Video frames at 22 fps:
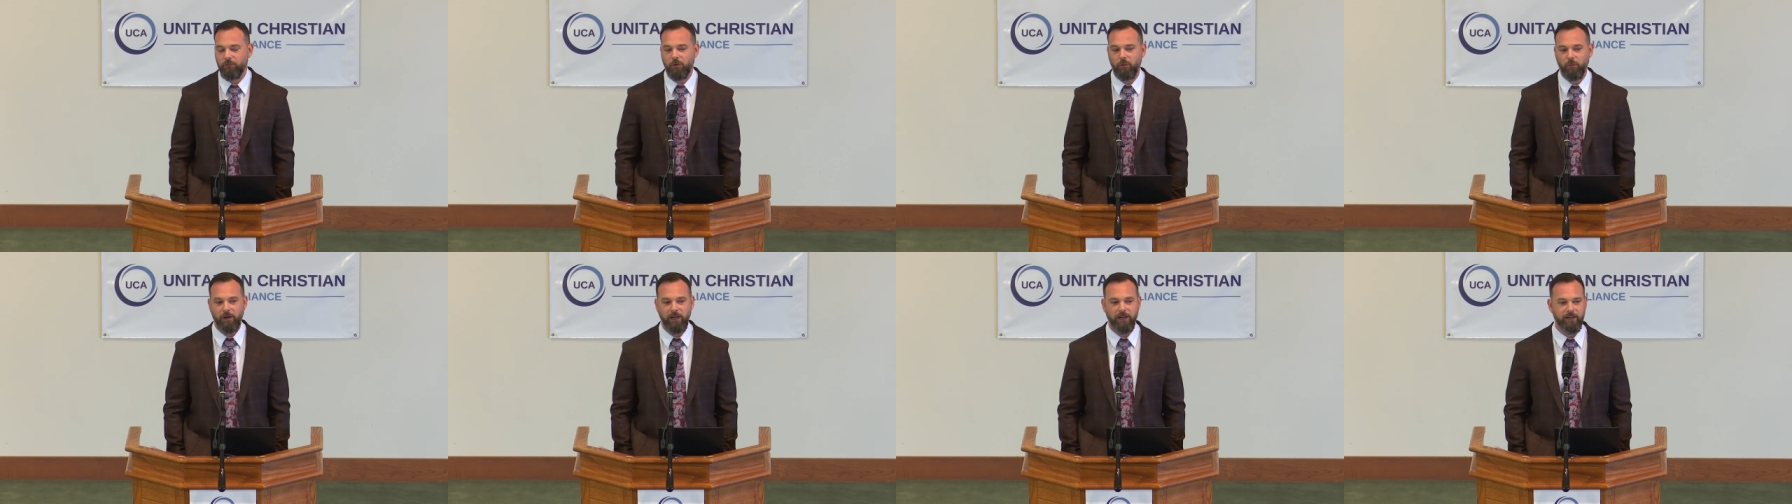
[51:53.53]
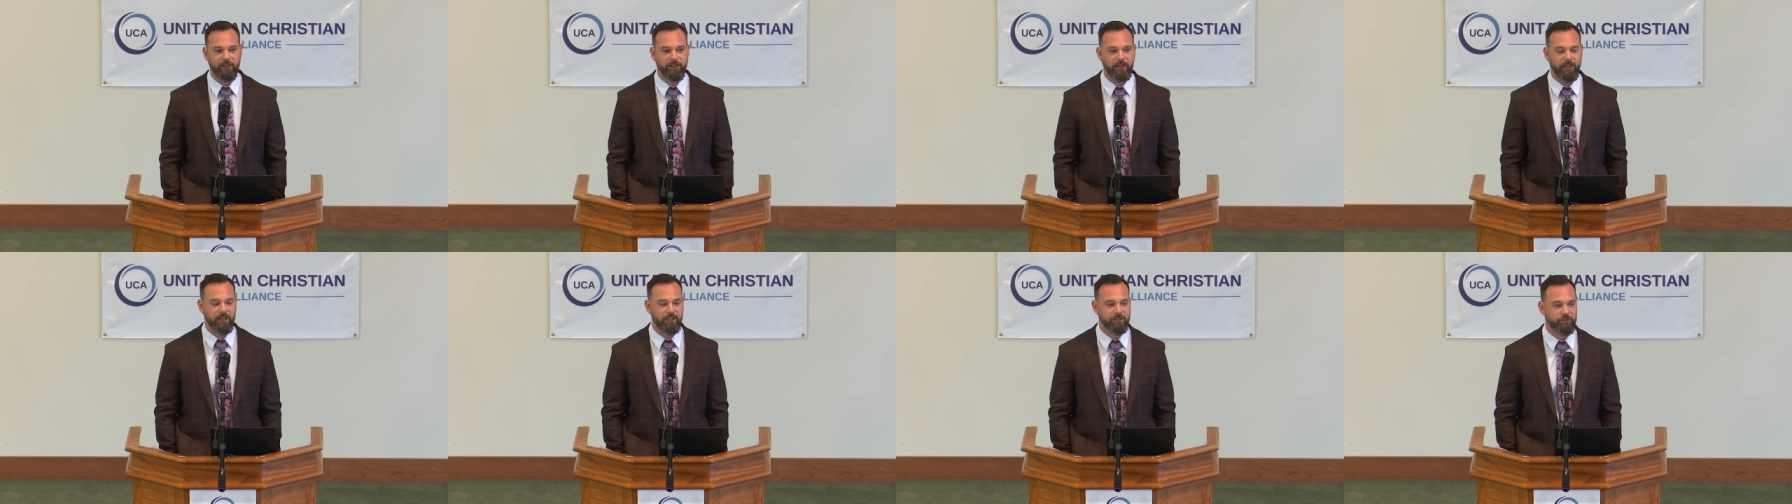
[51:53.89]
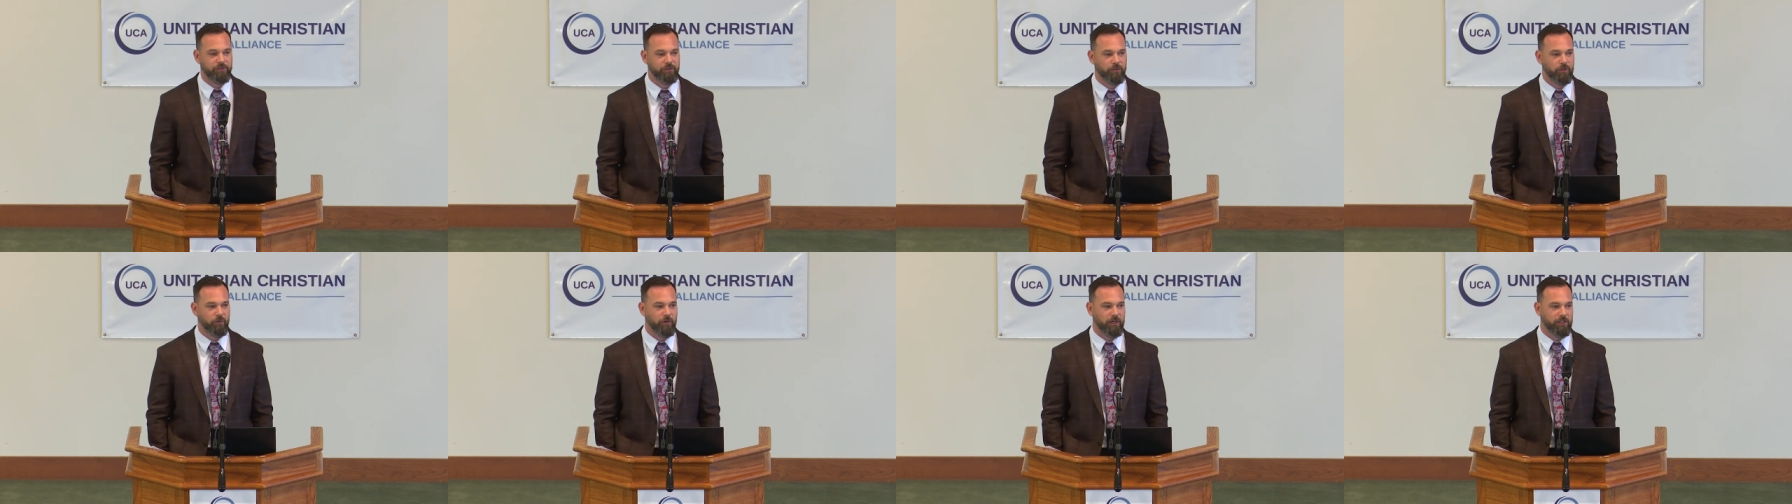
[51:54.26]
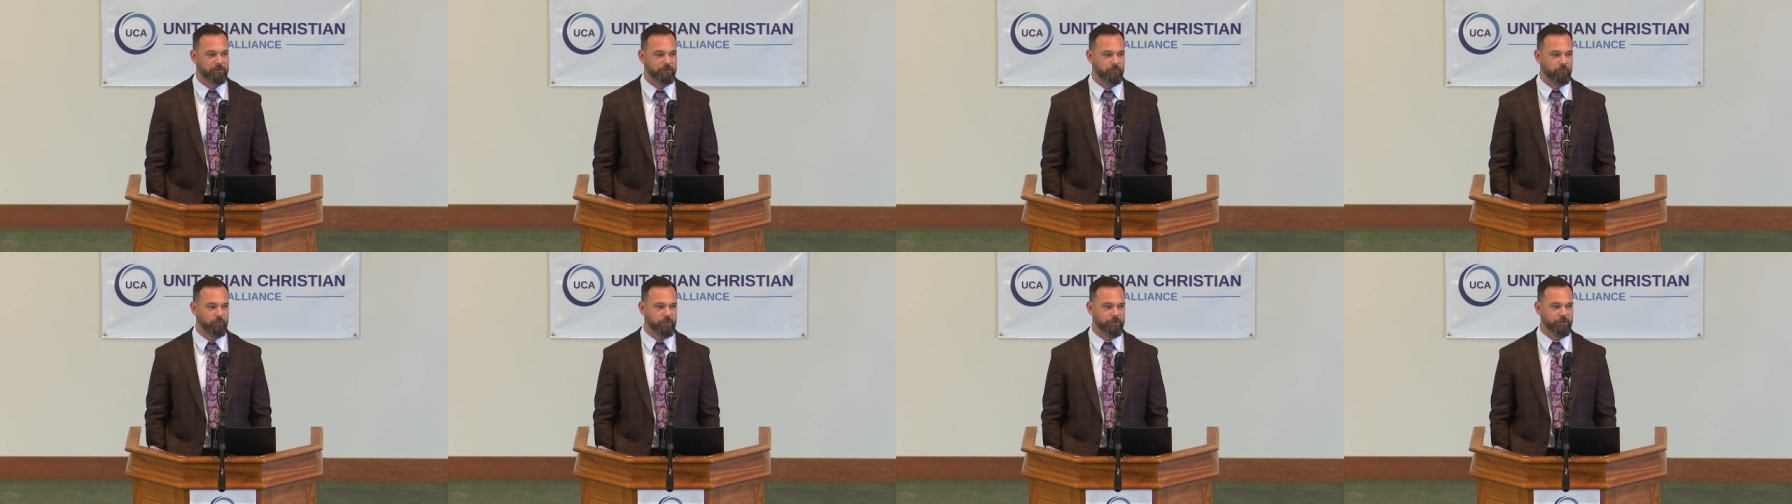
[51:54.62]
well, why didn't they answer the
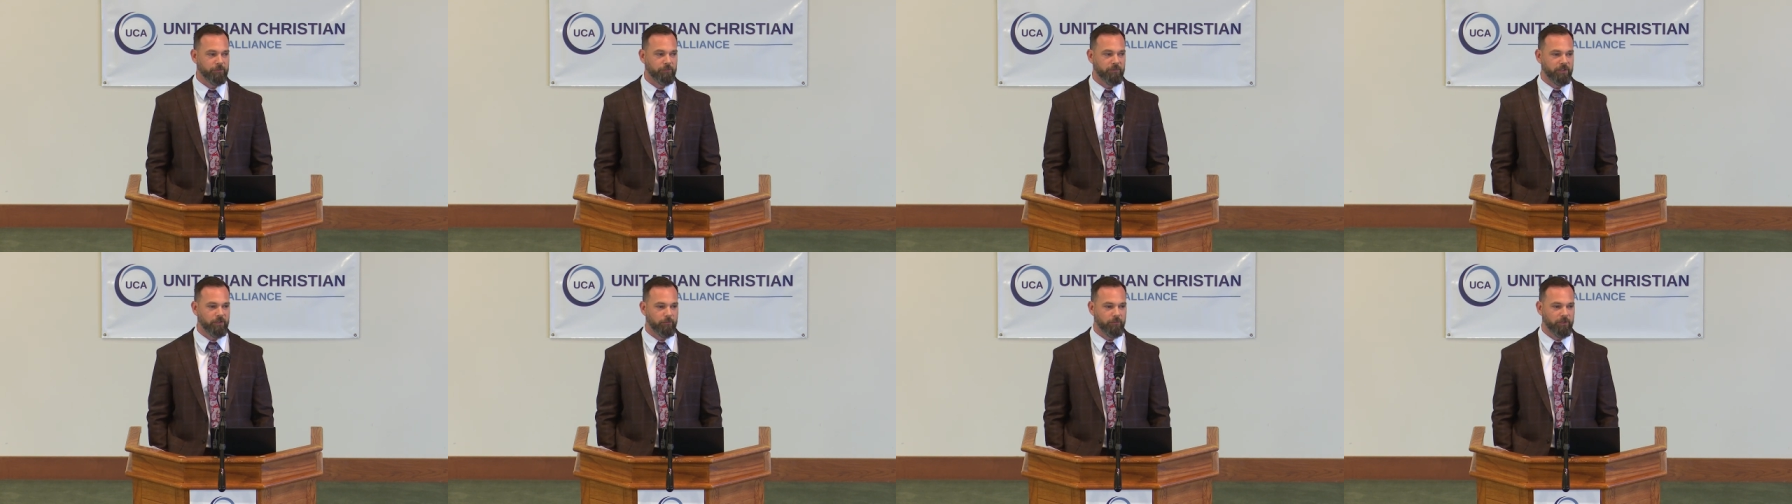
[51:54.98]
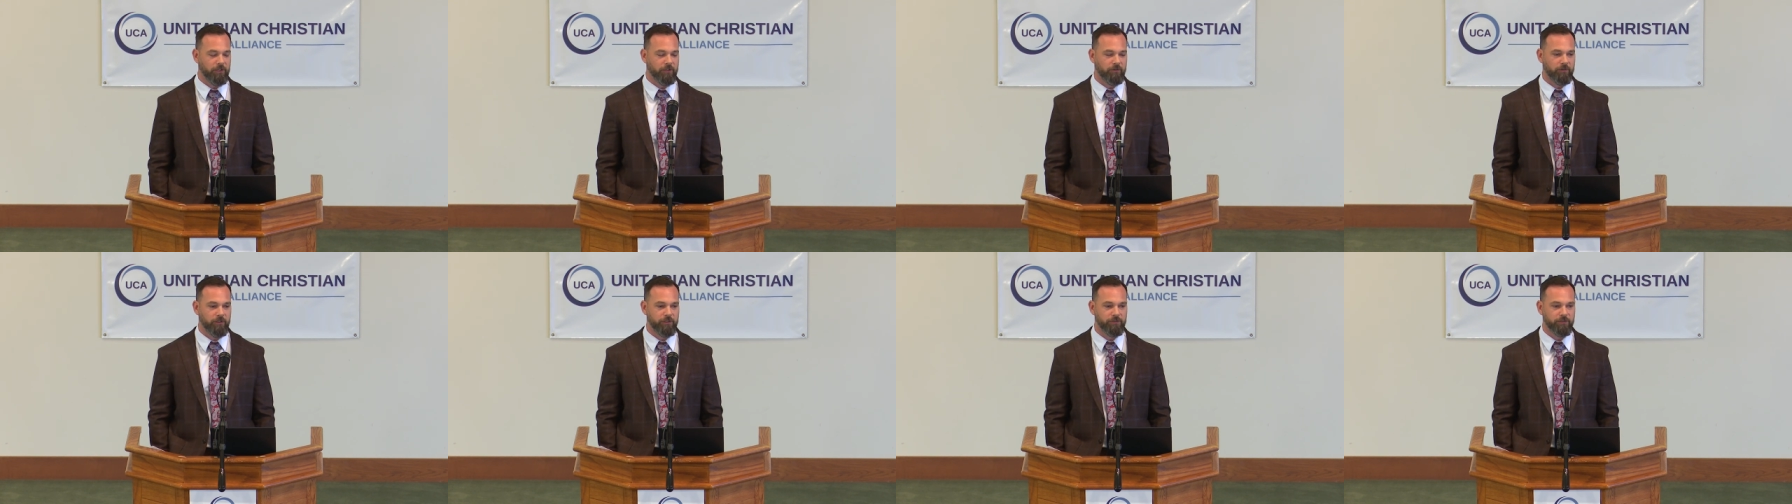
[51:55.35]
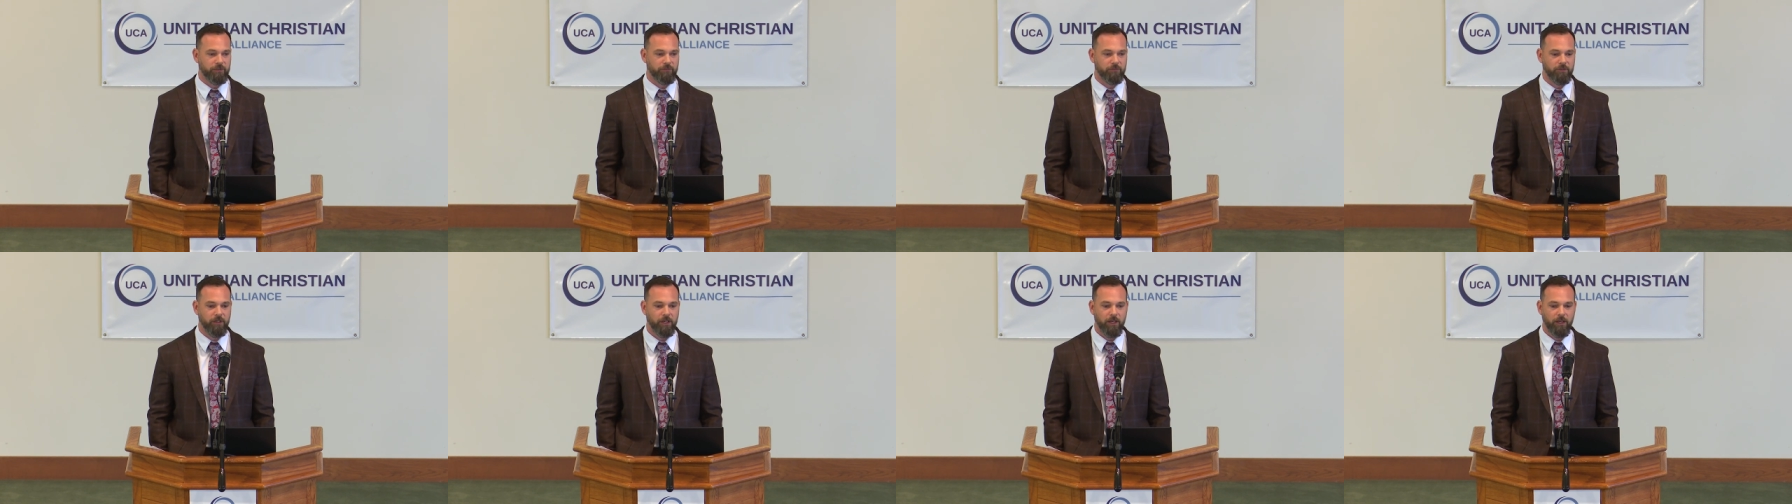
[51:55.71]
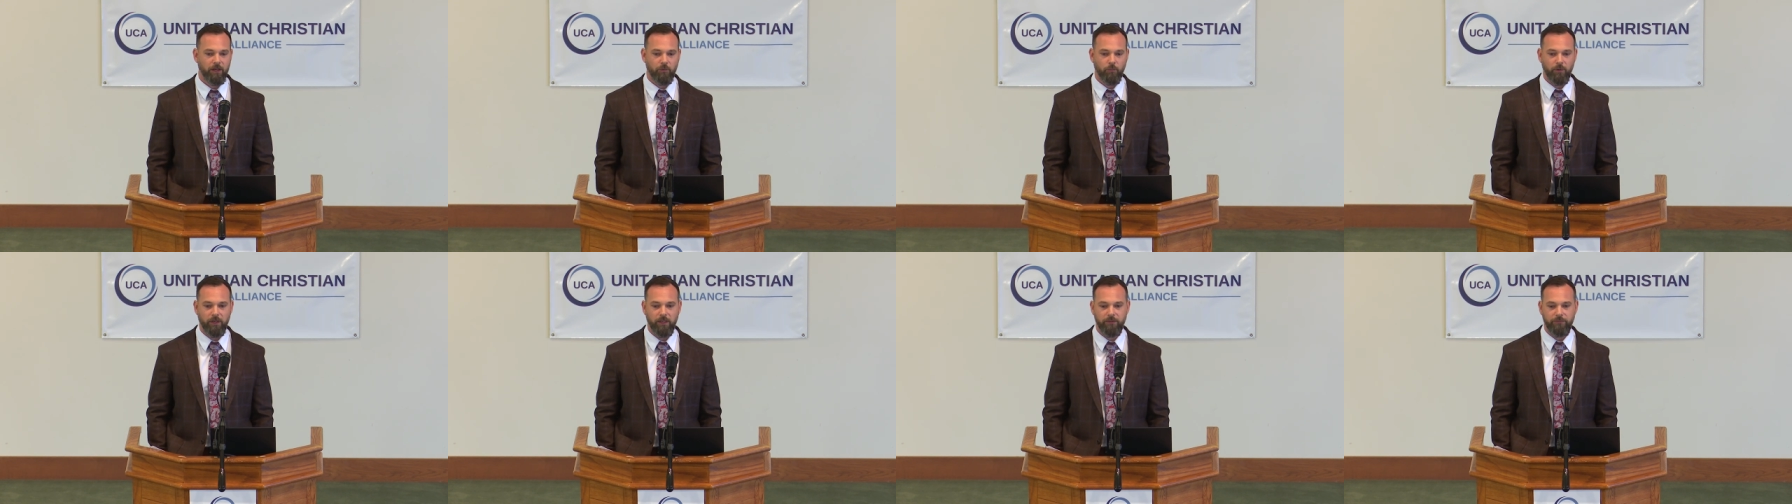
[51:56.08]
question, what does it mean to be a Christian
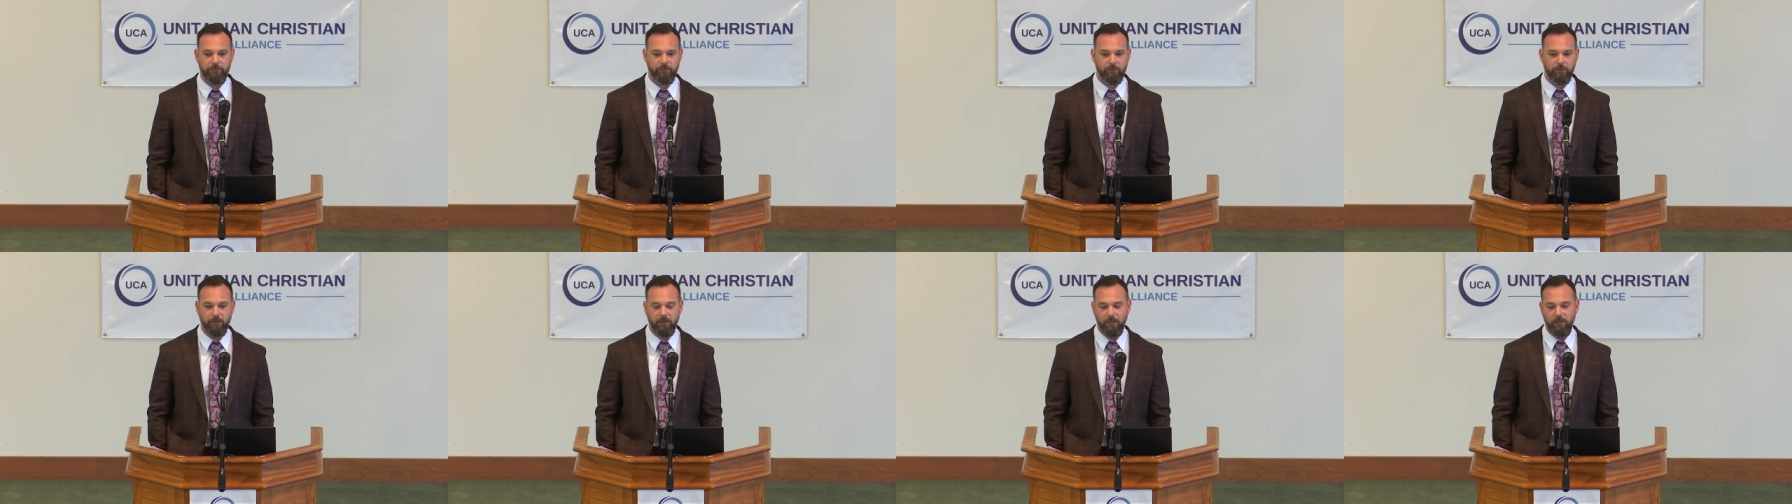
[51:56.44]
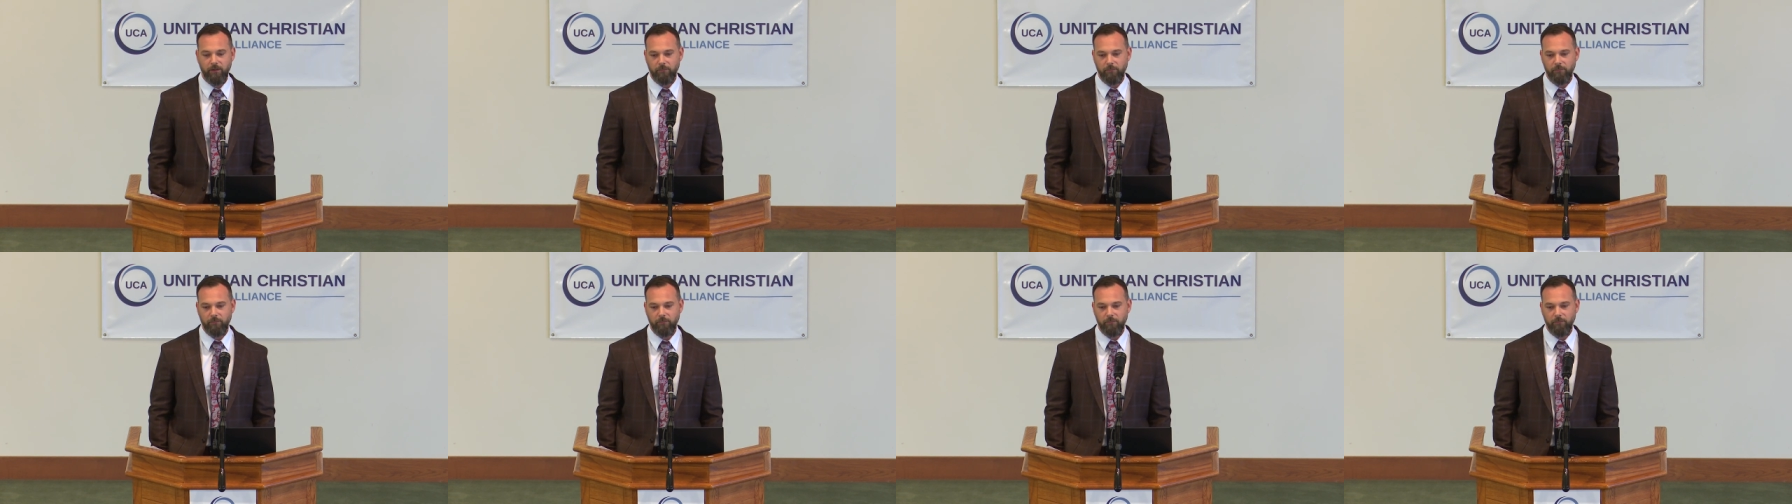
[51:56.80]
with